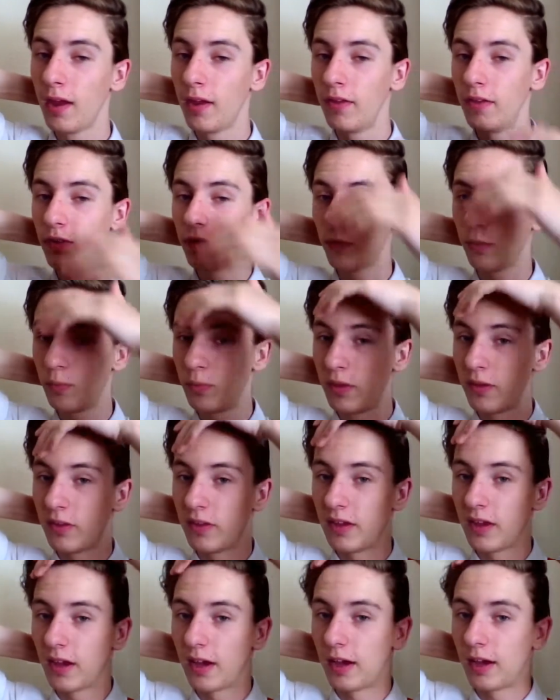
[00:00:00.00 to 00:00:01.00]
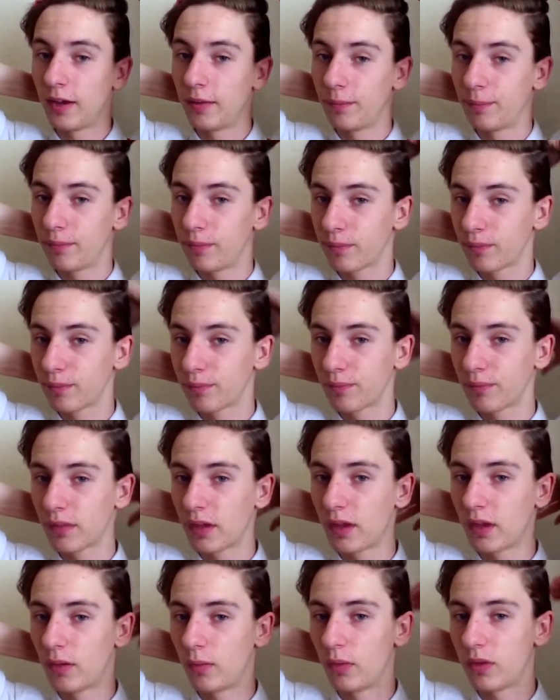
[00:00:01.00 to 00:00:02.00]
This would be the, uh,
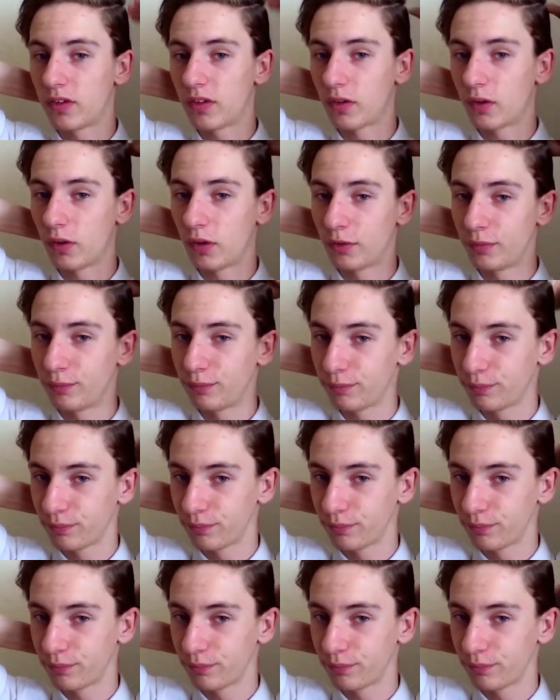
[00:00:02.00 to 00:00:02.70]
what's it called?